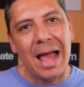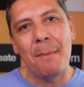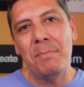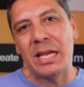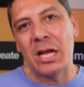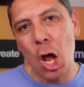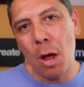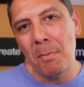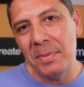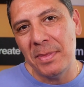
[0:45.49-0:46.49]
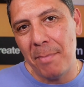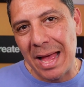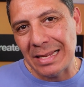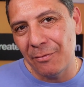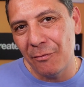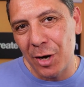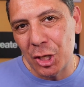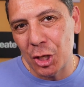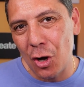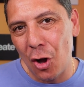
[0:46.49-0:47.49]
and become the best
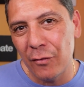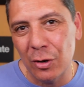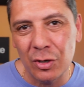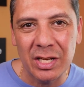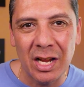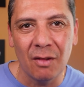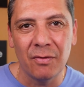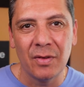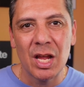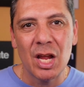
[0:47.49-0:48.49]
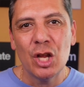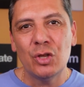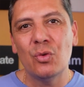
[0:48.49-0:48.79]
version of yourself.